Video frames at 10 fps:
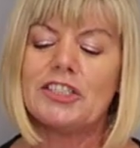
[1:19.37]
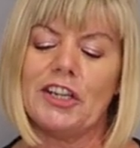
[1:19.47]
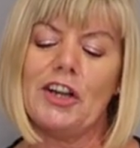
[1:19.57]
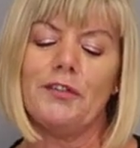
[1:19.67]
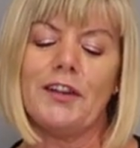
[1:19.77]
So
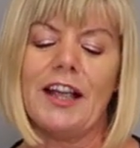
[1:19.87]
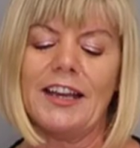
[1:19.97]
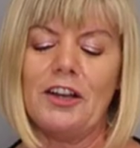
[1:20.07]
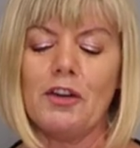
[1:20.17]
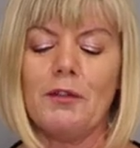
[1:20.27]
you know if you're
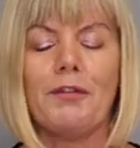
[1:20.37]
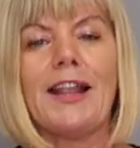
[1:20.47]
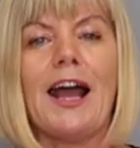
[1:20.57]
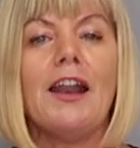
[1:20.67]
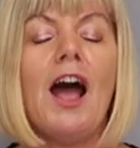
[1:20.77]
kind of looking
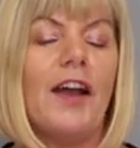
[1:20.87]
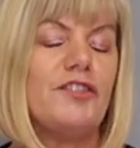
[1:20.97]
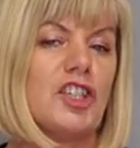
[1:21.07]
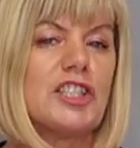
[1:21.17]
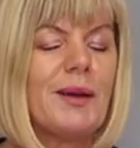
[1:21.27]
for that,
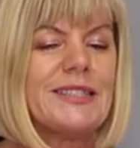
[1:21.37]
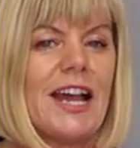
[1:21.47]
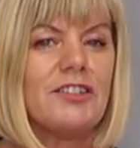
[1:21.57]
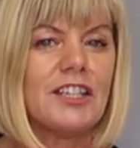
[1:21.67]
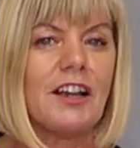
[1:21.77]
I've just went
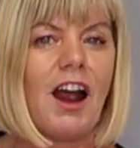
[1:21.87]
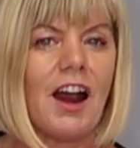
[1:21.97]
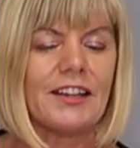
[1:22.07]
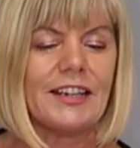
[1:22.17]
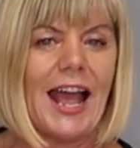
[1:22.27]
out to the
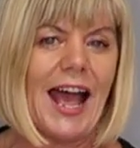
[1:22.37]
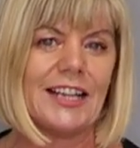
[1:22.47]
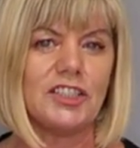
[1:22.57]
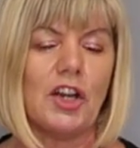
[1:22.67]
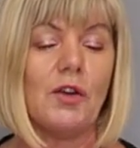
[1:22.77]
garden
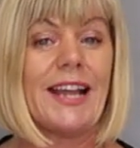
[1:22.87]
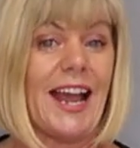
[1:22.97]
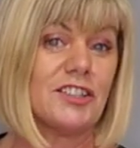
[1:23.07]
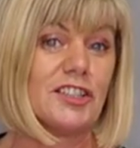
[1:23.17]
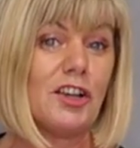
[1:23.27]
and, you know,
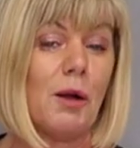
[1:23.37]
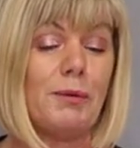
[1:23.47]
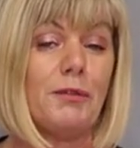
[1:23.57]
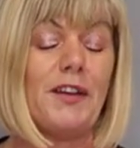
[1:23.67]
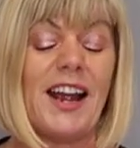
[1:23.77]
gathered a
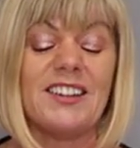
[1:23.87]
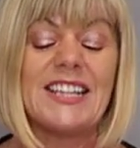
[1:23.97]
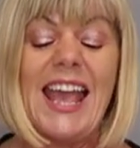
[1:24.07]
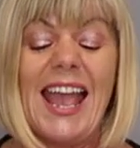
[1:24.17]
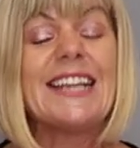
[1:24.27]
couple of
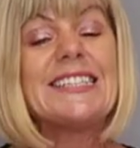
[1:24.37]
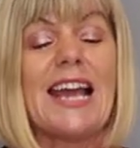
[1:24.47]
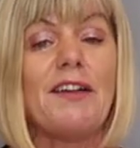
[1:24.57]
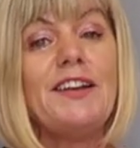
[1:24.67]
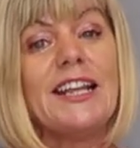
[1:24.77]
flowers. It
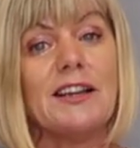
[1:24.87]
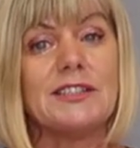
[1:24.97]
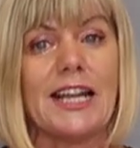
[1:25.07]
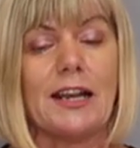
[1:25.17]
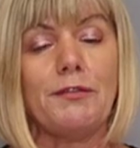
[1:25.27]
definitely
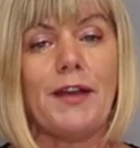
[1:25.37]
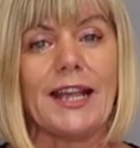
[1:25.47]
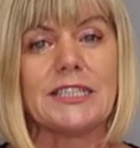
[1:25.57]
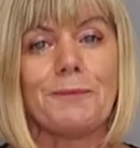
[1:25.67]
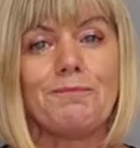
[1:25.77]
gives that
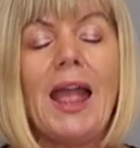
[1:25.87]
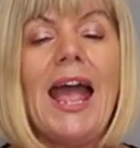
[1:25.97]
effect.